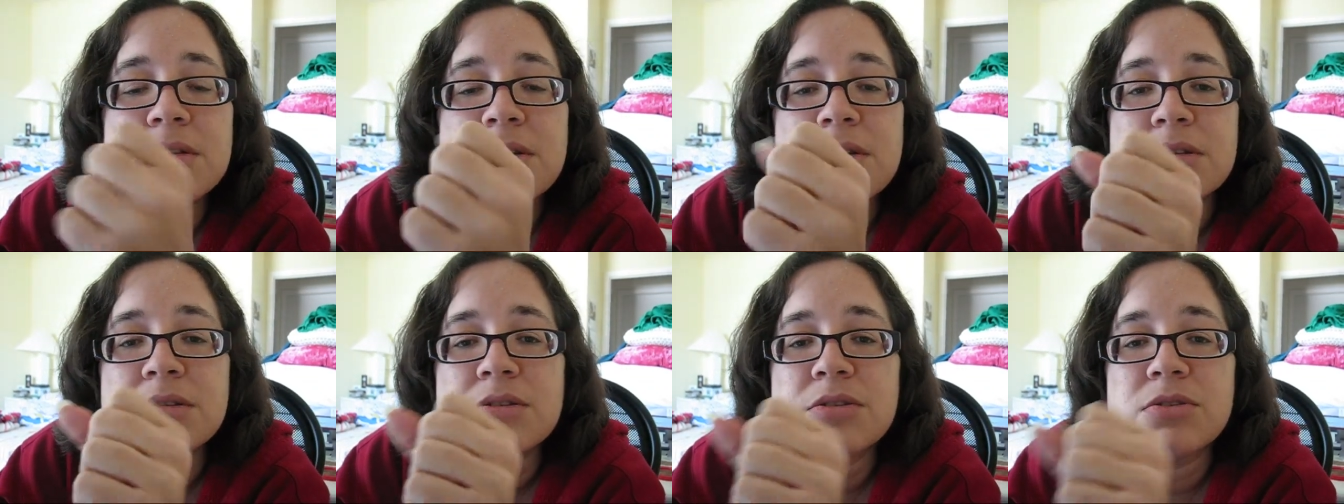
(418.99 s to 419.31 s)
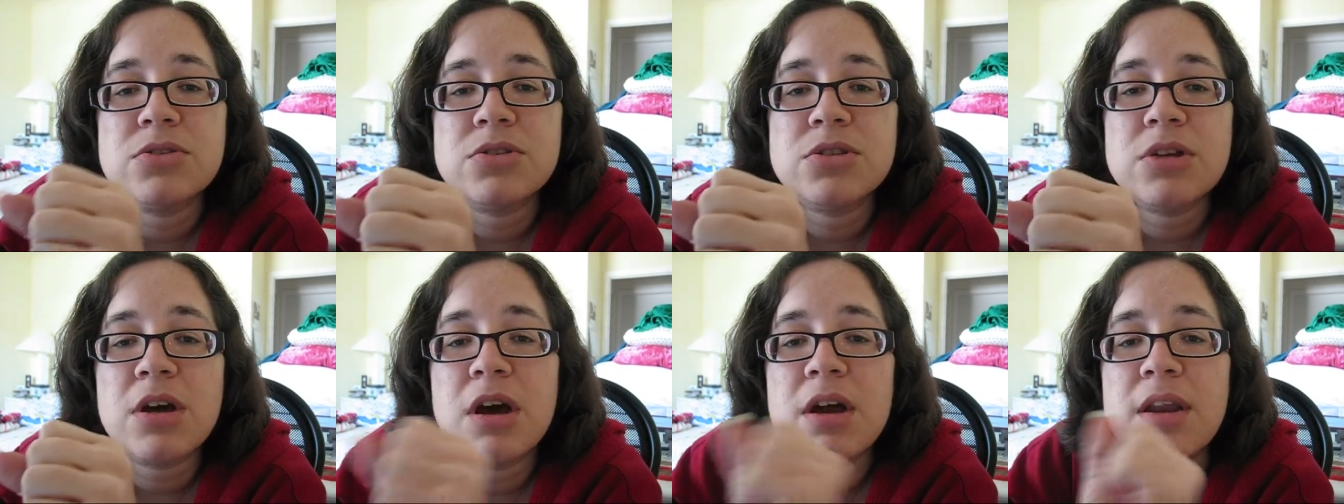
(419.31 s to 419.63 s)
He
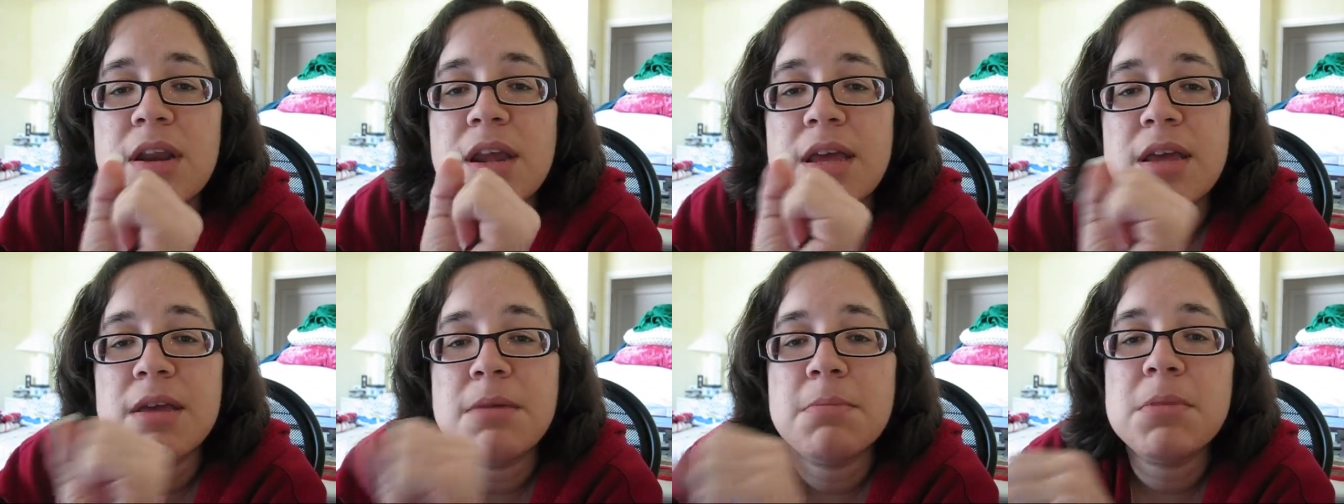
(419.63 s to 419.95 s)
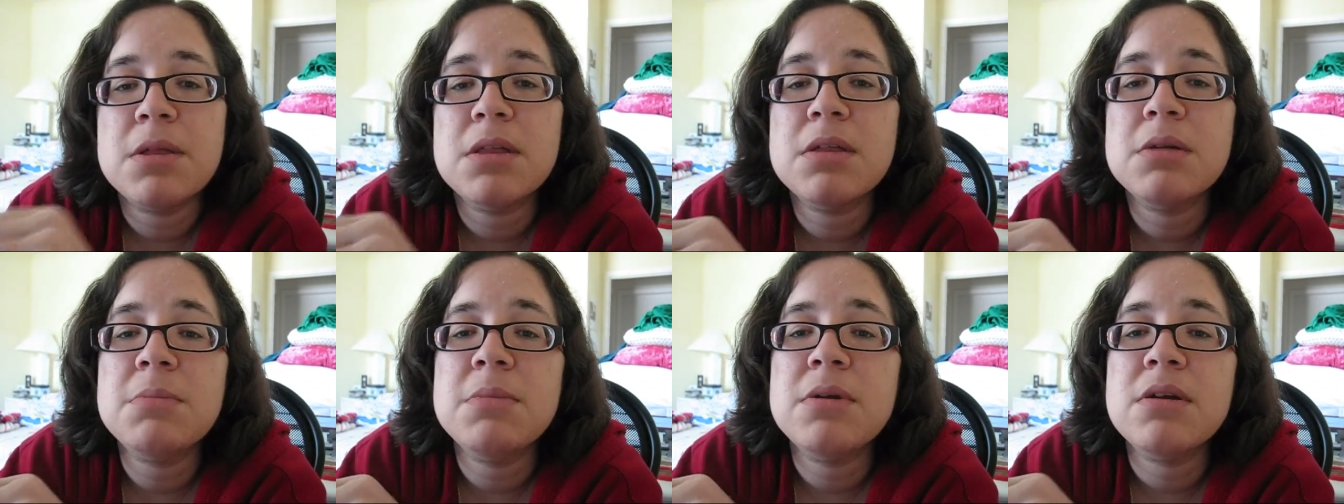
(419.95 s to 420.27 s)
also shot an eight
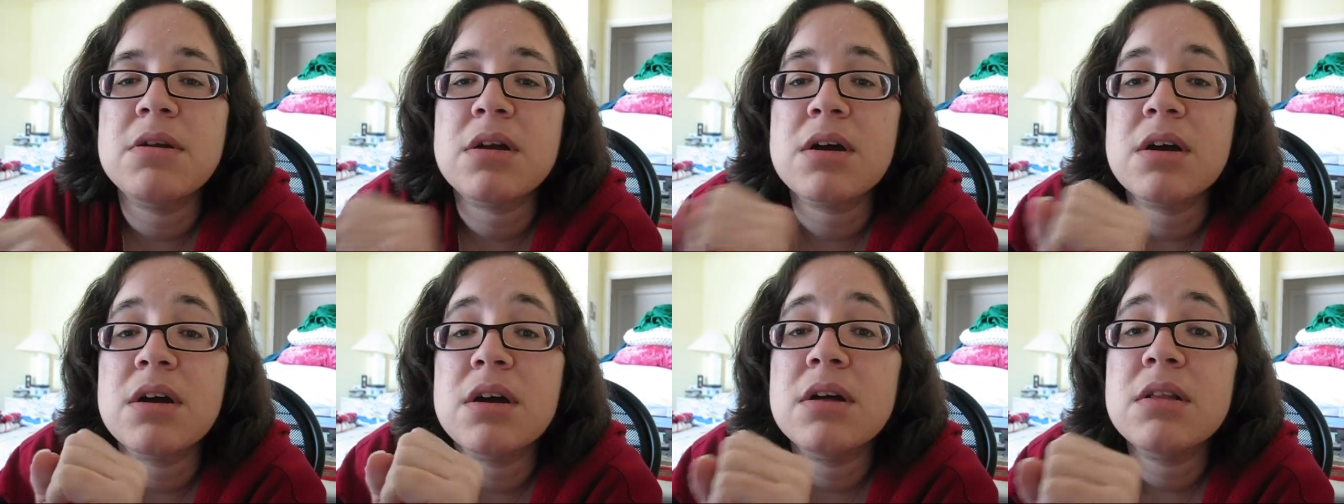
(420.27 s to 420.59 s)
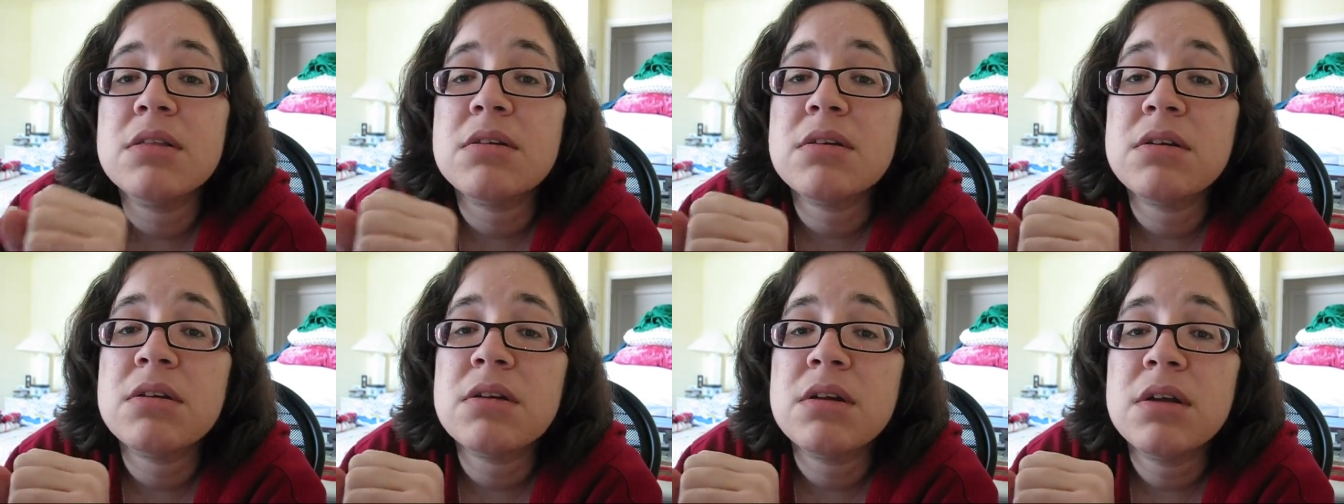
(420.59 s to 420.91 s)
millimeter
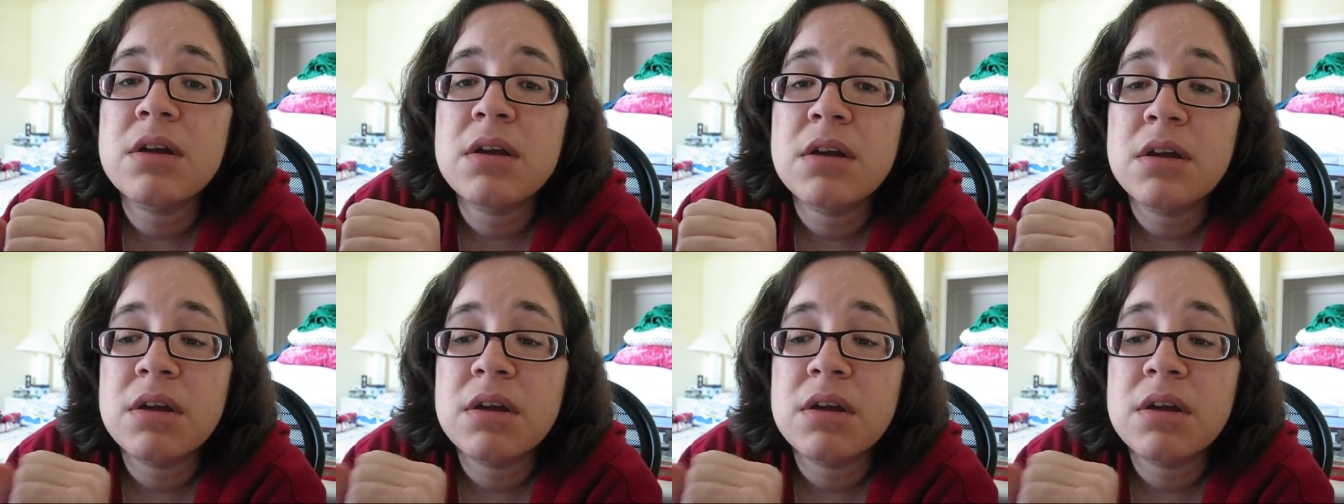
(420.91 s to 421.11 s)
color